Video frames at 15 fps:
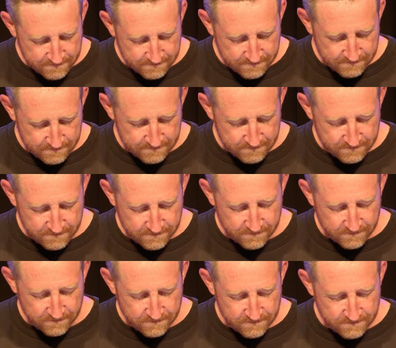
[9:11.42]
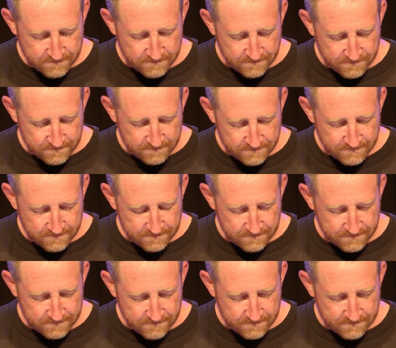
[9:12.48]

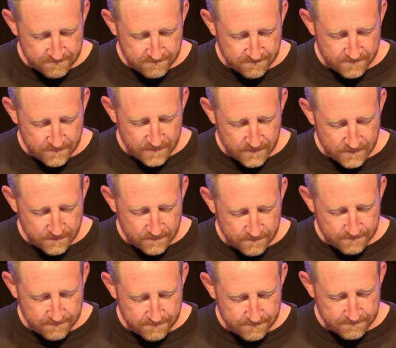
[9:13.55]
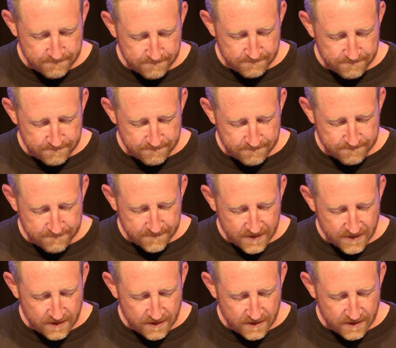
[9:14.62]
(no one is talking)